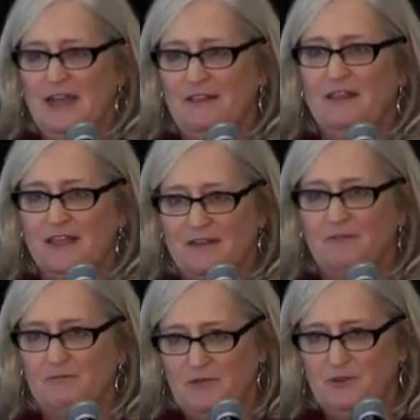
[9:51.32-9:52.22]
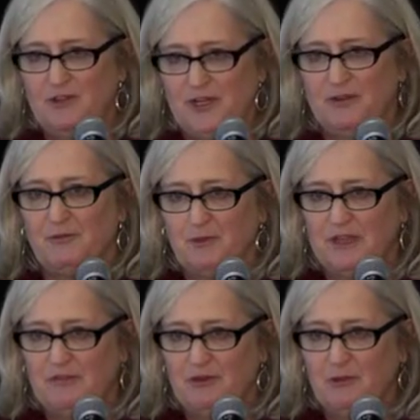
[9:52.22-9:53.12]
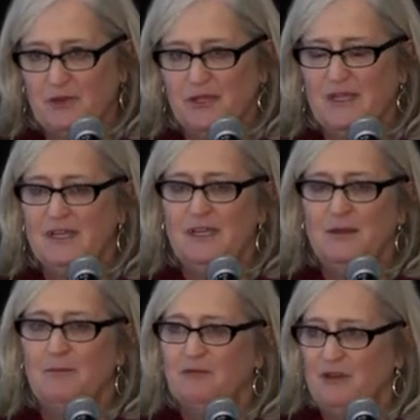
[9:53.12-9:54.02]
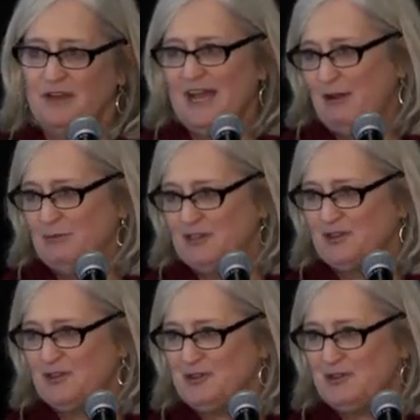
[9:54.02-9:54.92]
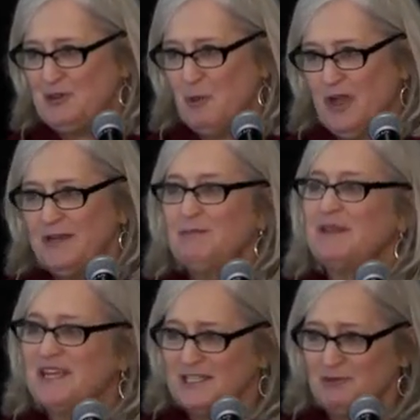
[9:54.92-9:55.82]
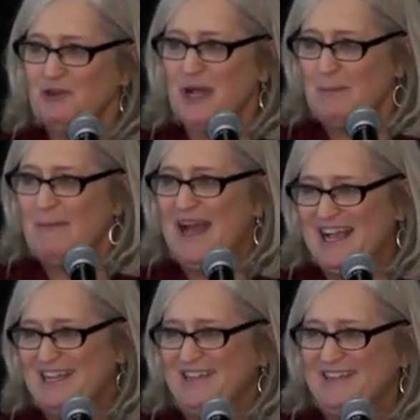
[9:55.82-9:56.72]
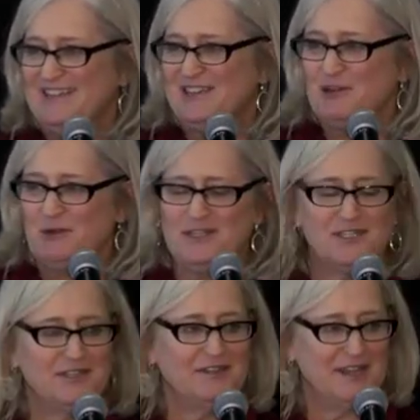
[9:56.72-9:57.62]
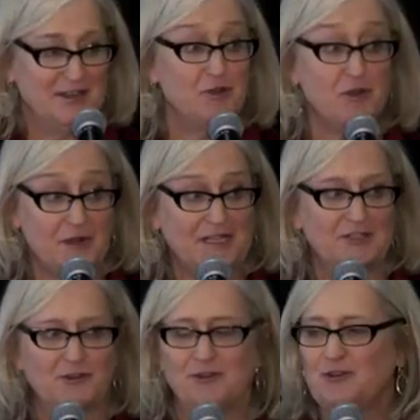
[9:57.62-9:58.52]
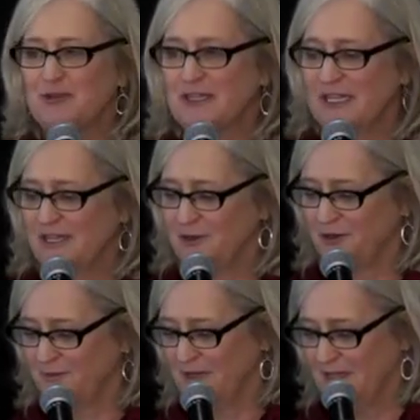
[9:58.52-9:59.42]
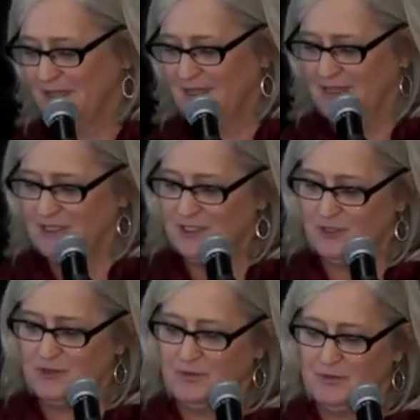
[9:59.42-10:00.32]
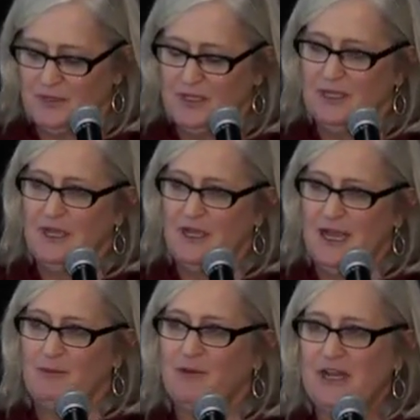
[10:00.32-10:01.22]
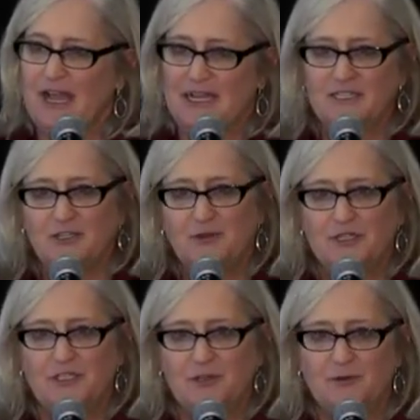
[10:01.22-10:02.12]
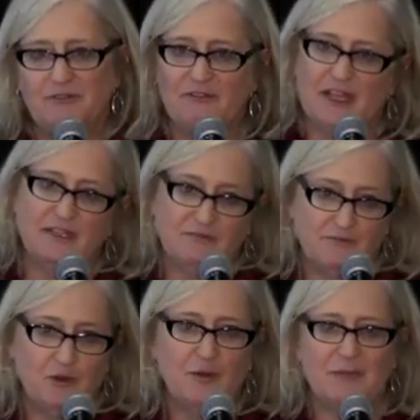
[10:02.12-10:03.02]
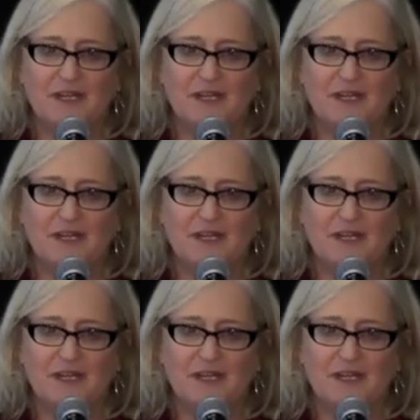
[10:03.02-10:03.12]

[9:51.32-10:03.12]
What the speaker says: And then you share it with everyone. But right now I'm just going to do the one because we'll come back to the question and your answer to it later. So I'm going to ask you just to reflect for a